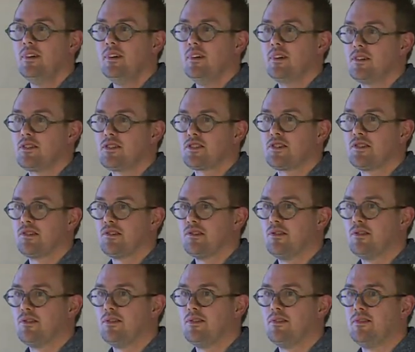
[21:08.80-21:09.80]

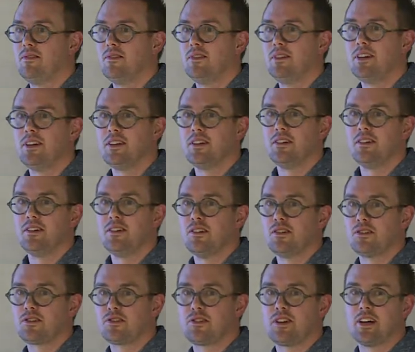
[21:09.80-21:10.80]
also,
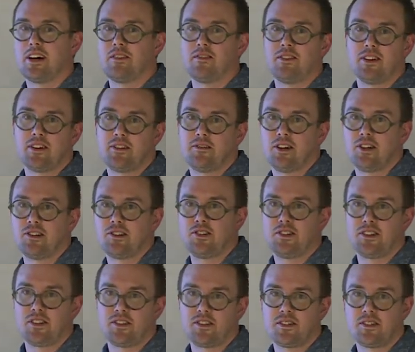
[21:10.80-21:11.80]
also you have the
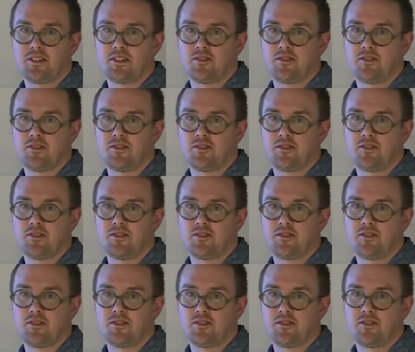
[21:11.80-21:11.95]
advantages,